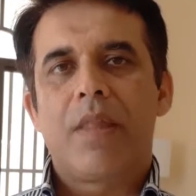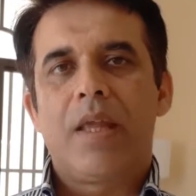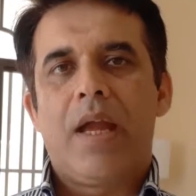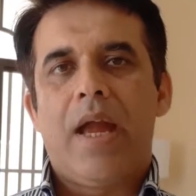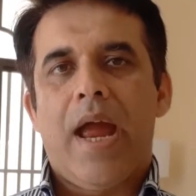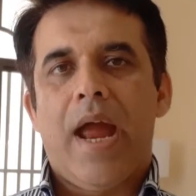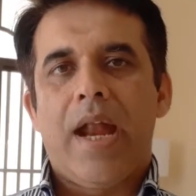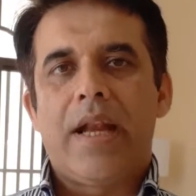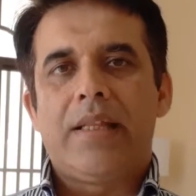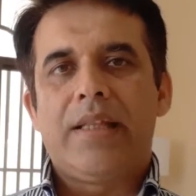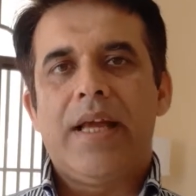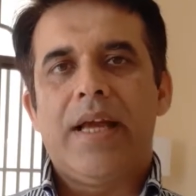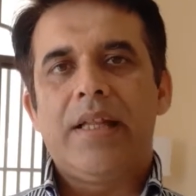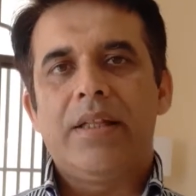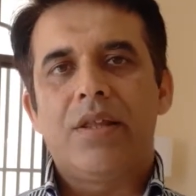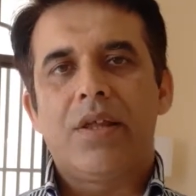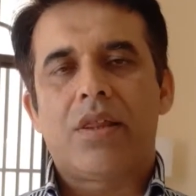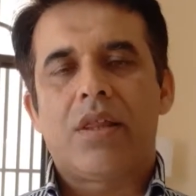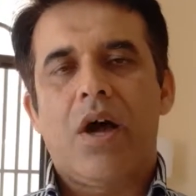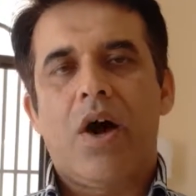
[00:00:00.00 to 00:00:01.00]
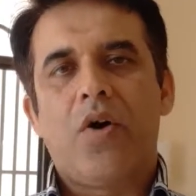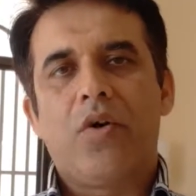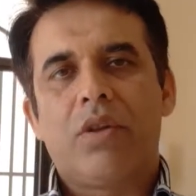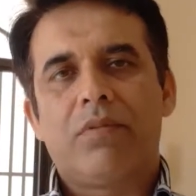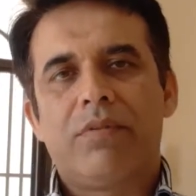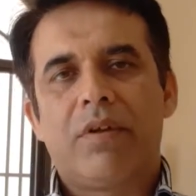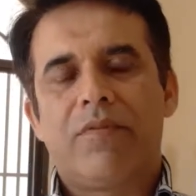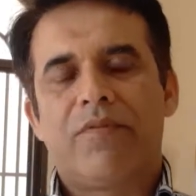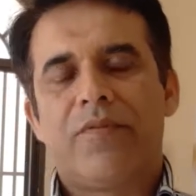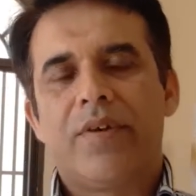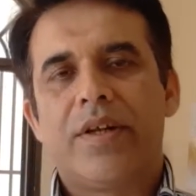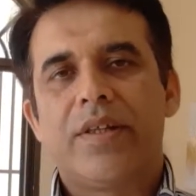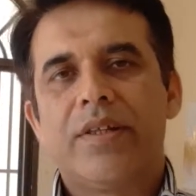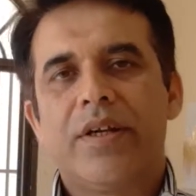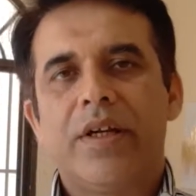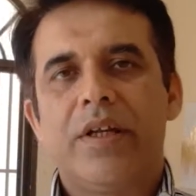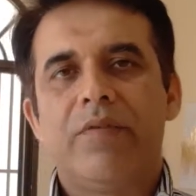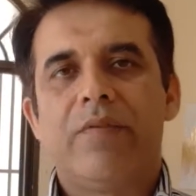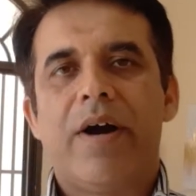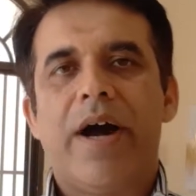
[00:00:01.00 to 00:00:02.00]
And then this house was
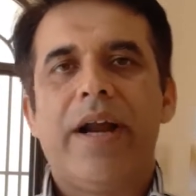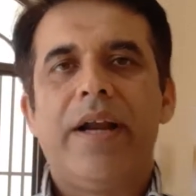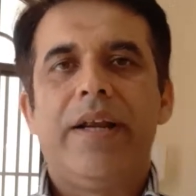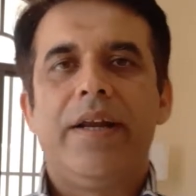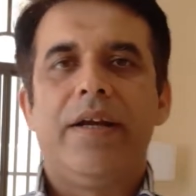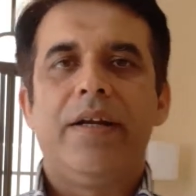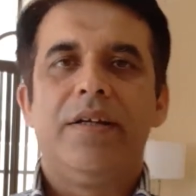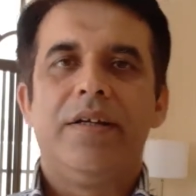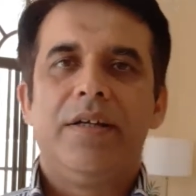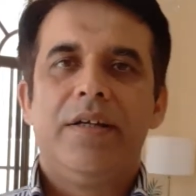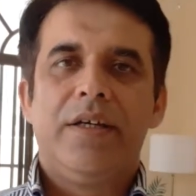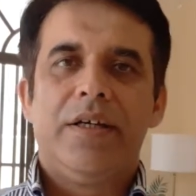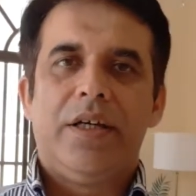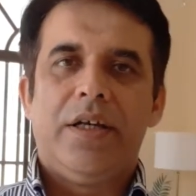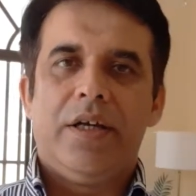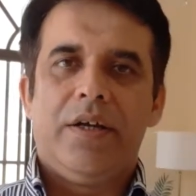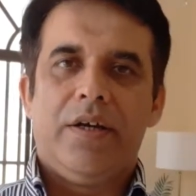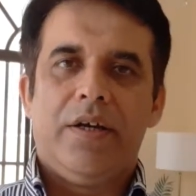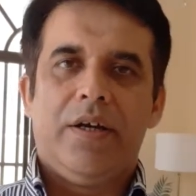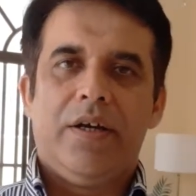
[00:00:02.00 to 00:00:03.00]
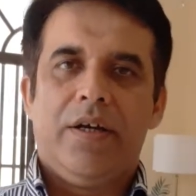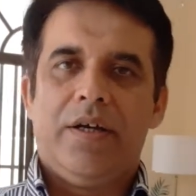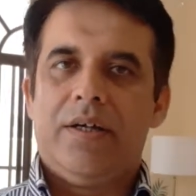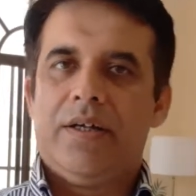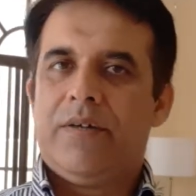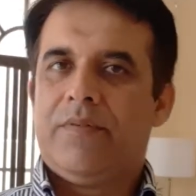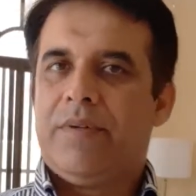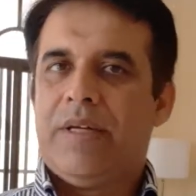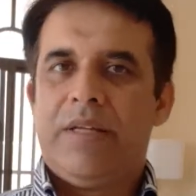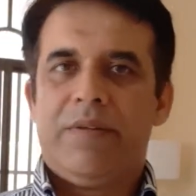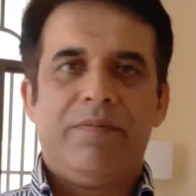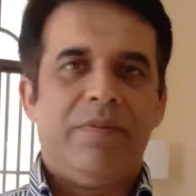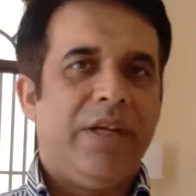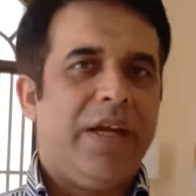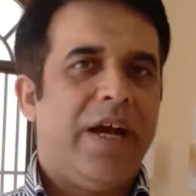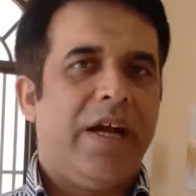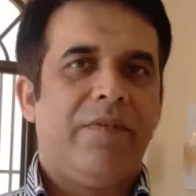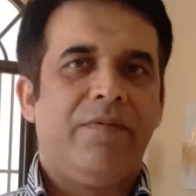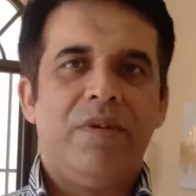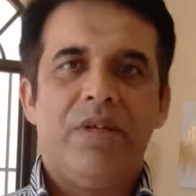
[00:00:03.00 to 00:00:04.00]
further divided when we
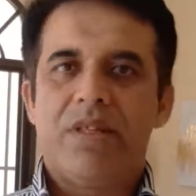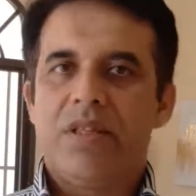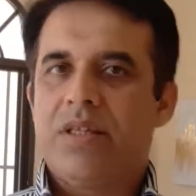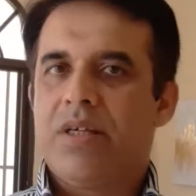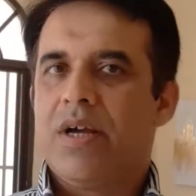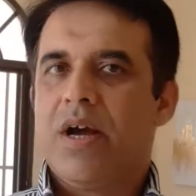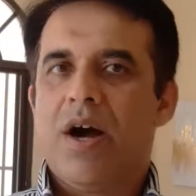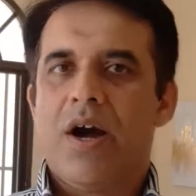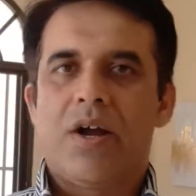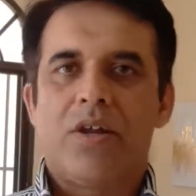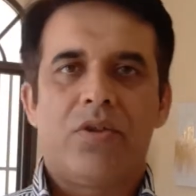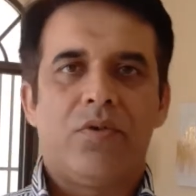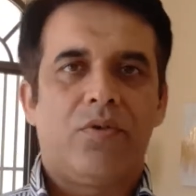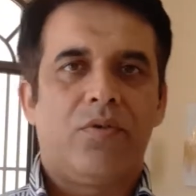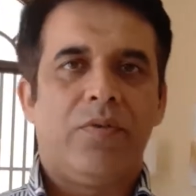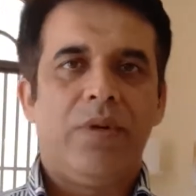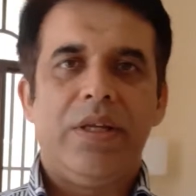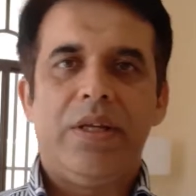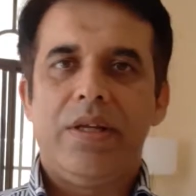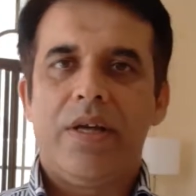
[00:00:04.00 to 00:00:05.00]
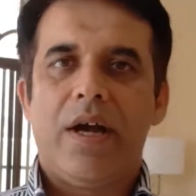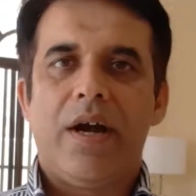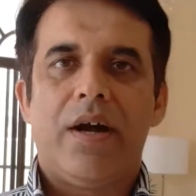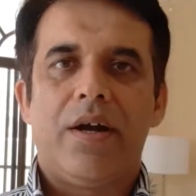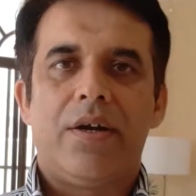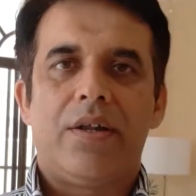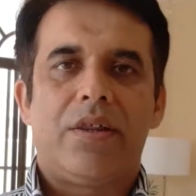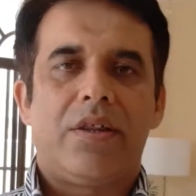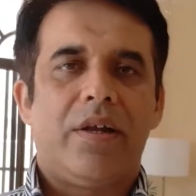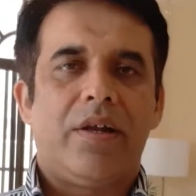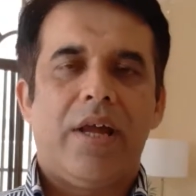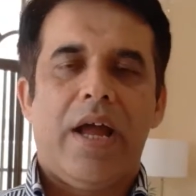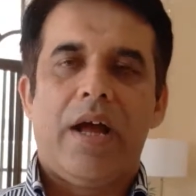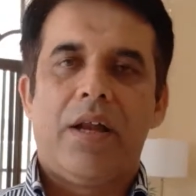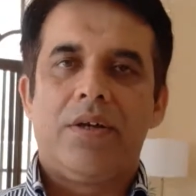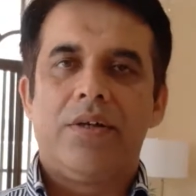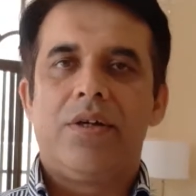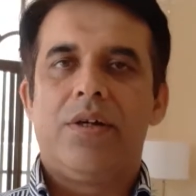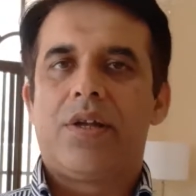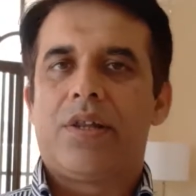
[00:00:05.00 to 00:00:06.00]
had VCRs or VDRs, the
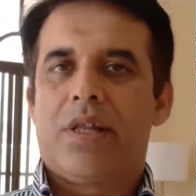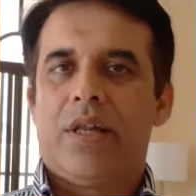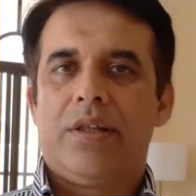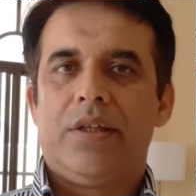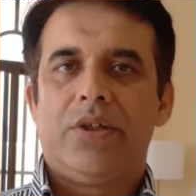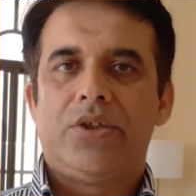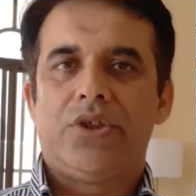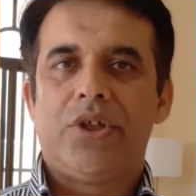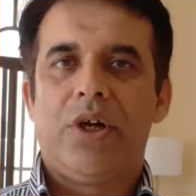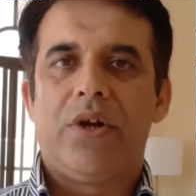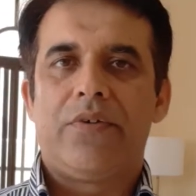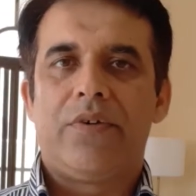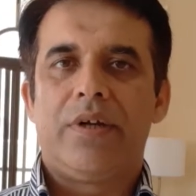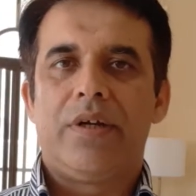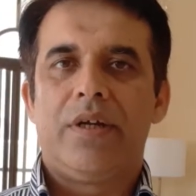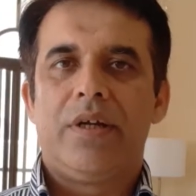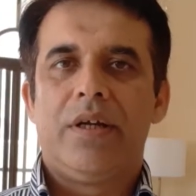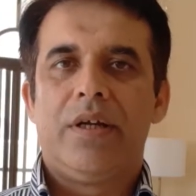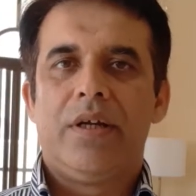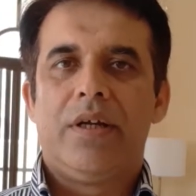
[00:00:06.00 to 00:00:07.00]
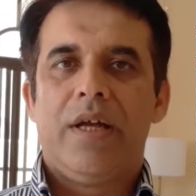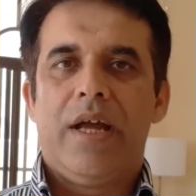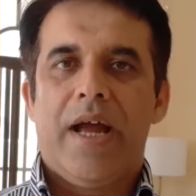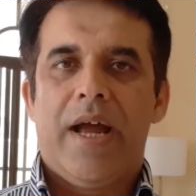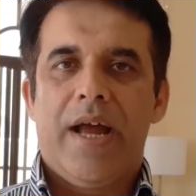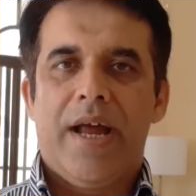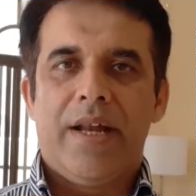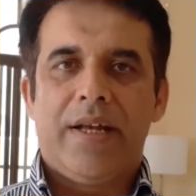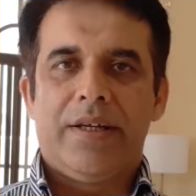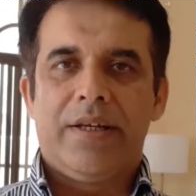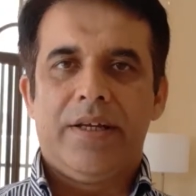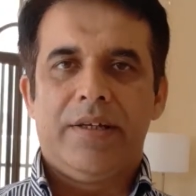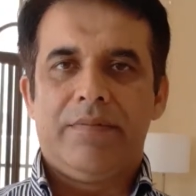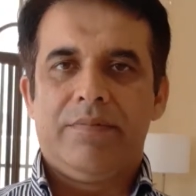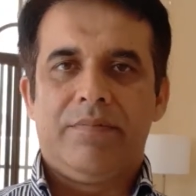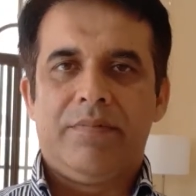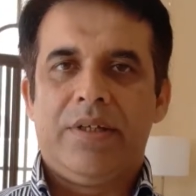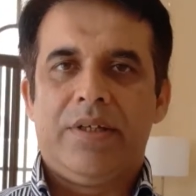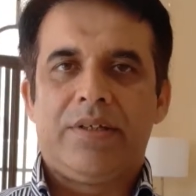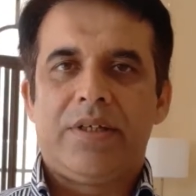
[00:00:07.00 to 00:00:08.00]
elders and the children, and
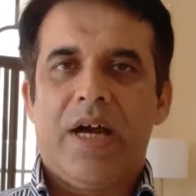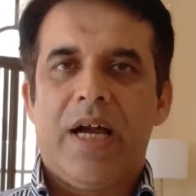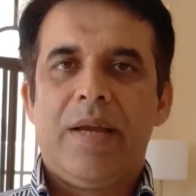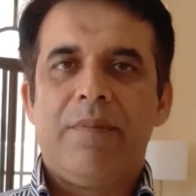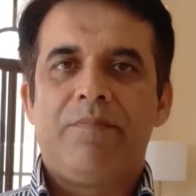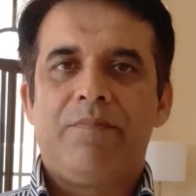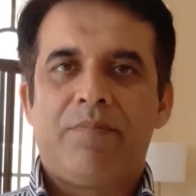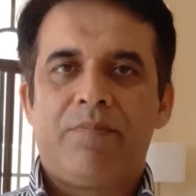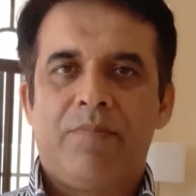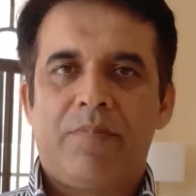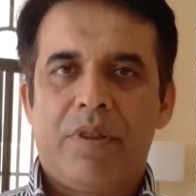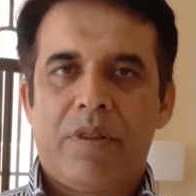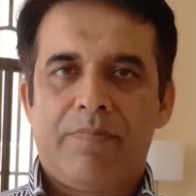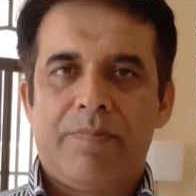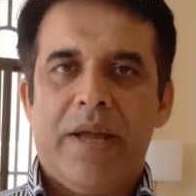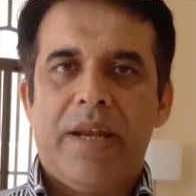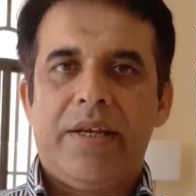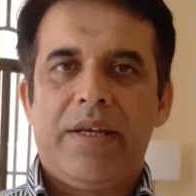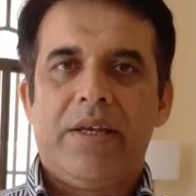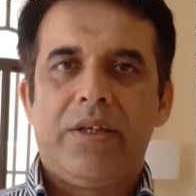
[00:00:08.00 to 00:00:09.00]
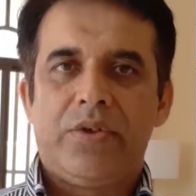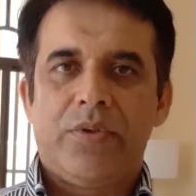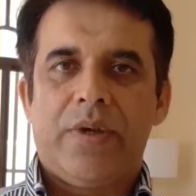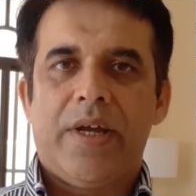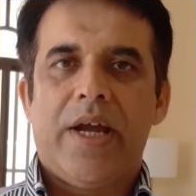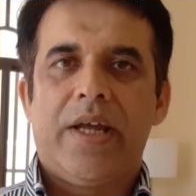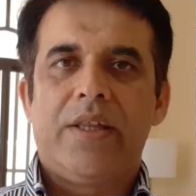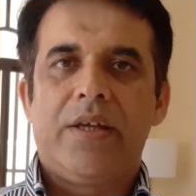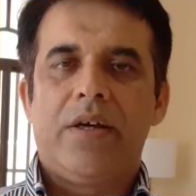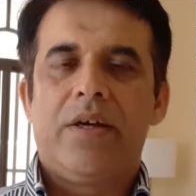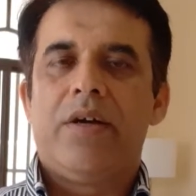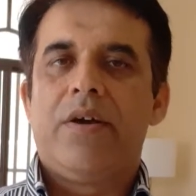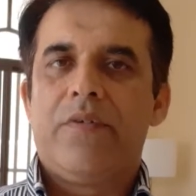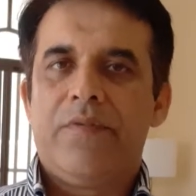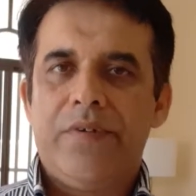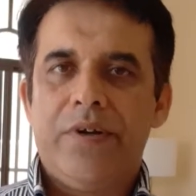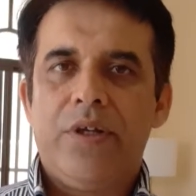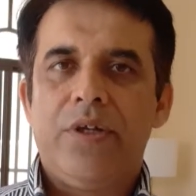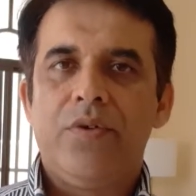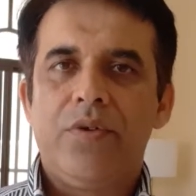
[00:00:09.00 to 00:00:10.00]
the time spending together
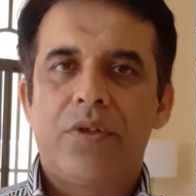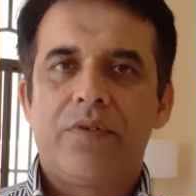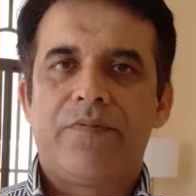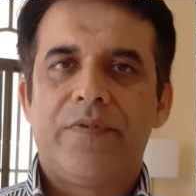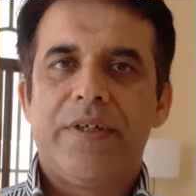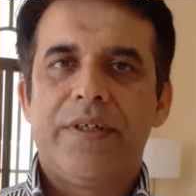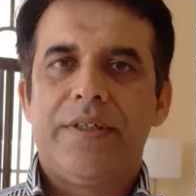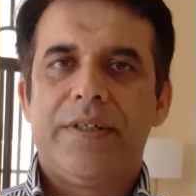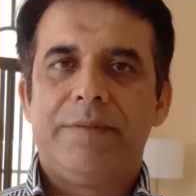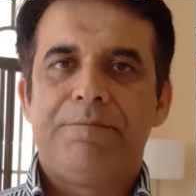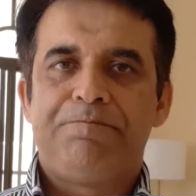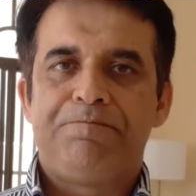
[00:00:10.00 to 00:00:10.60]
reduced further.